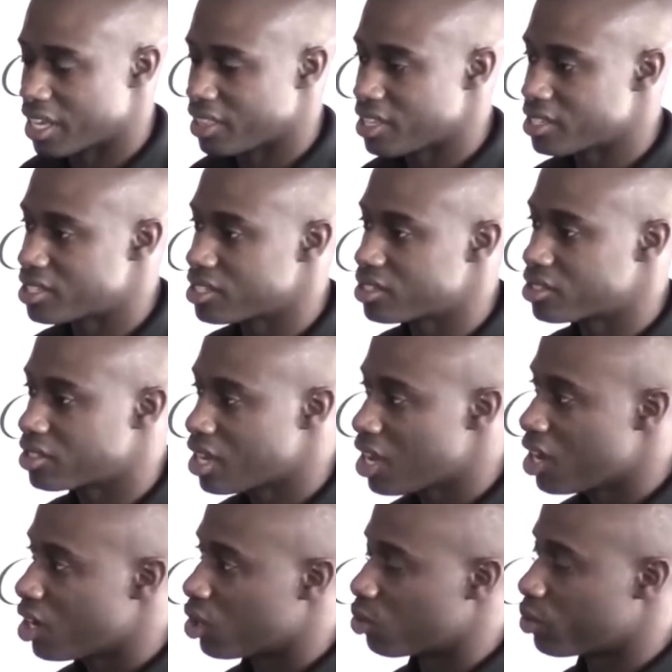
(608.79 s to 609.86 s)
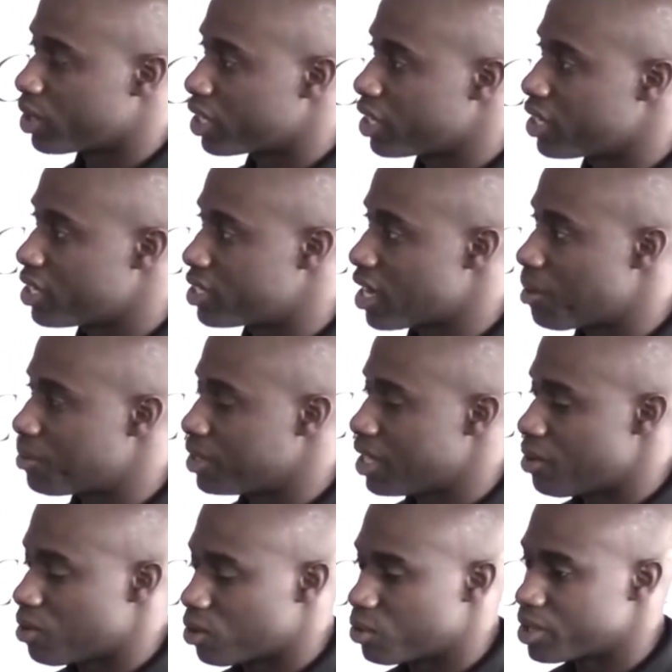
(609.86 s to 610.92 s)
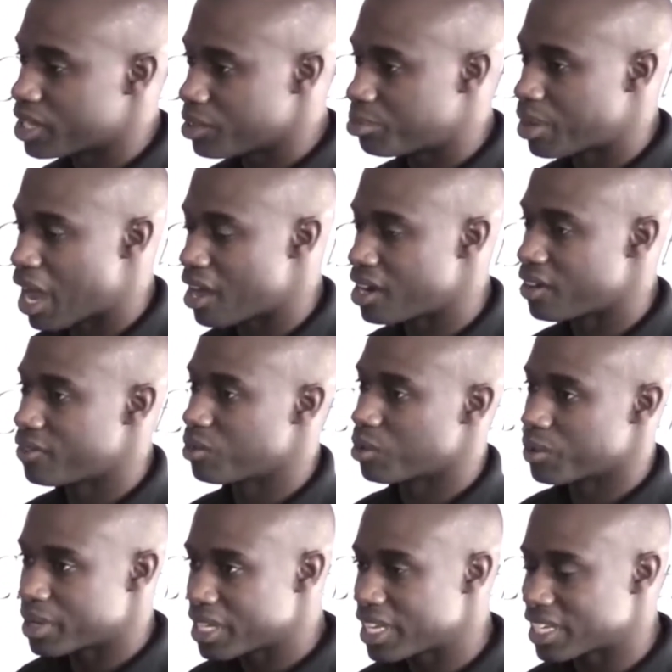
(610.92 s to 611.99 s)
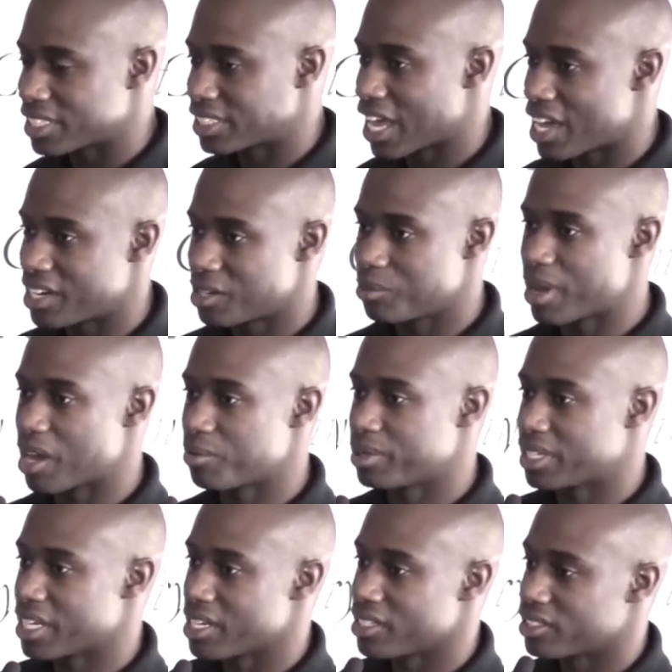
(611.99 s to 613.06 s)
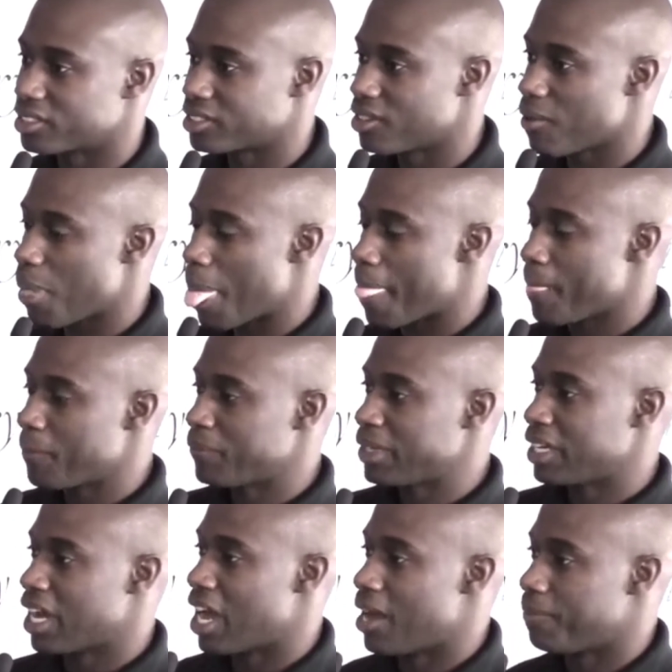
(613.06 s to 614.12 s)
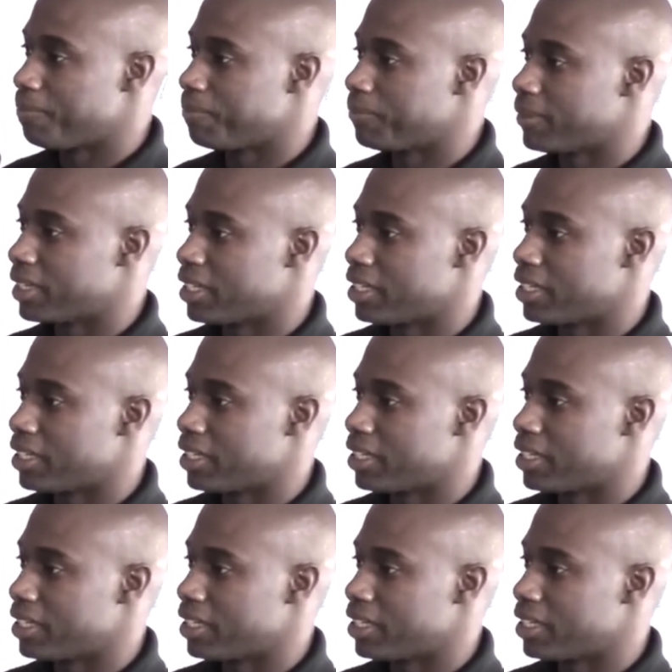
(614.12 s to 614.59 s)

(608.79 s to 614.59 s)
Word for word: And this is really something that we're really proud of and we're really excited about because um,